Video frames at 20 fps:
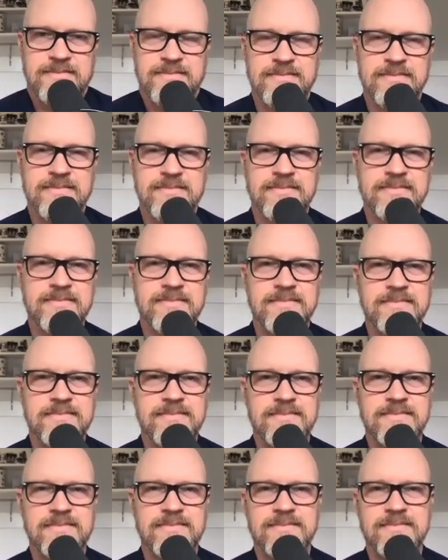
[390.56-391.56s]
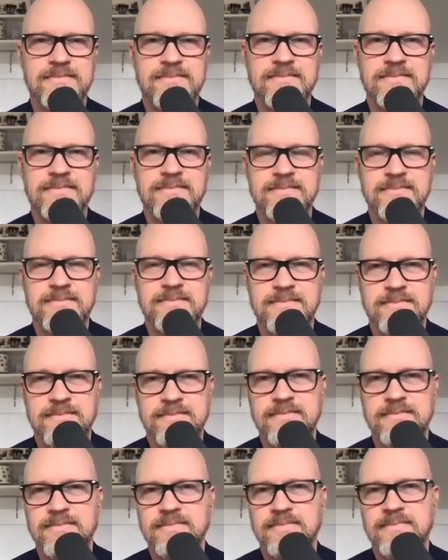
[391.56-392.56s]

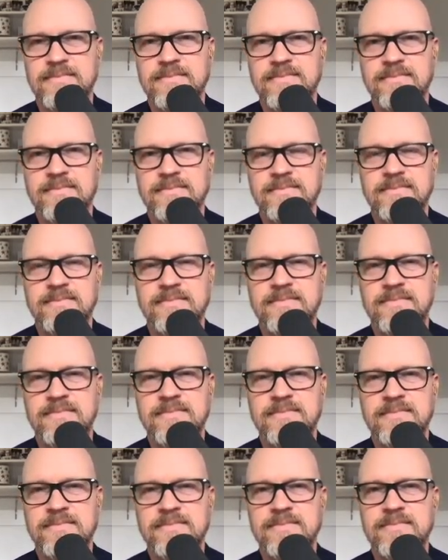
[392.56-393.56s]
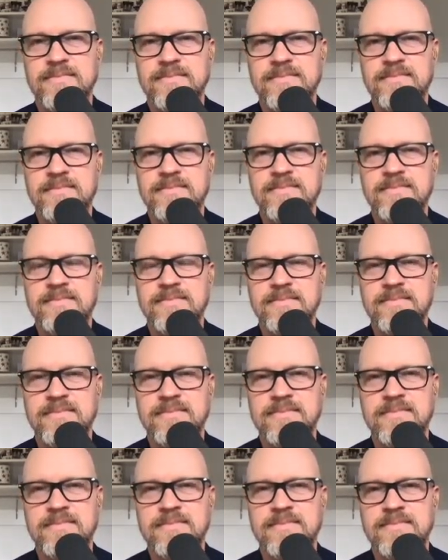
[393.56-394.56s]

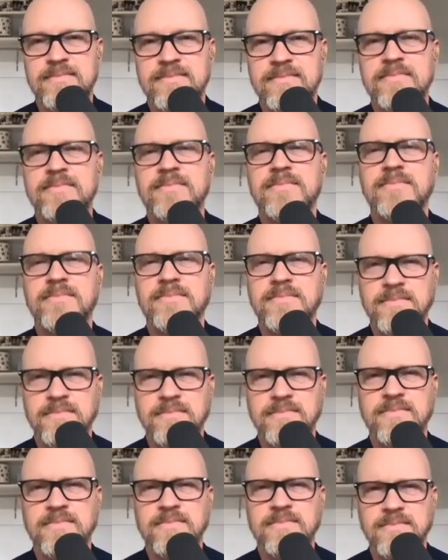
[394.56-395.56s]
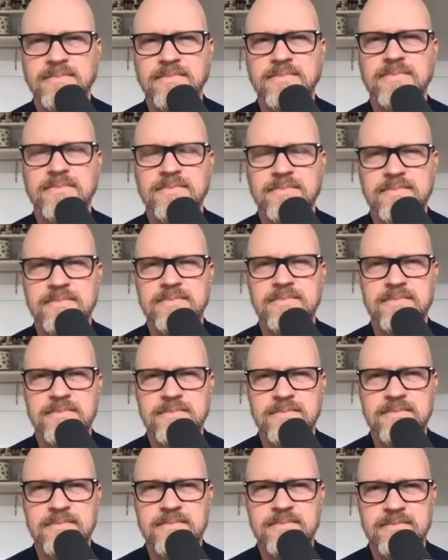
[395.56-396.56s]

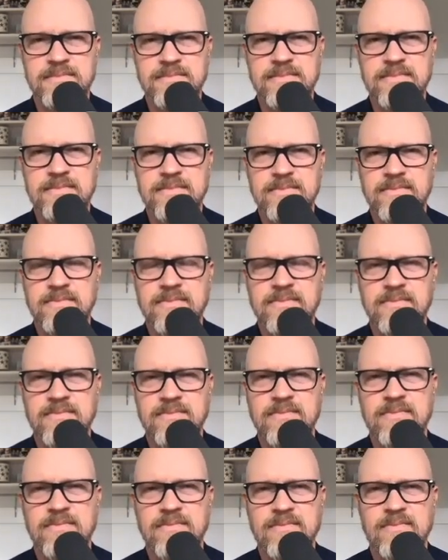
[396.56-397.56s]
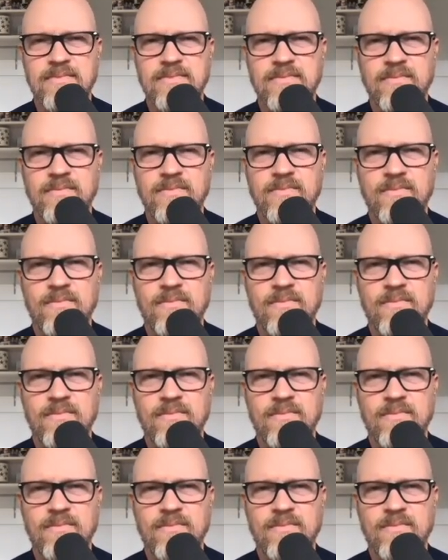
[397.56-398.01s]
The person shown says nothing.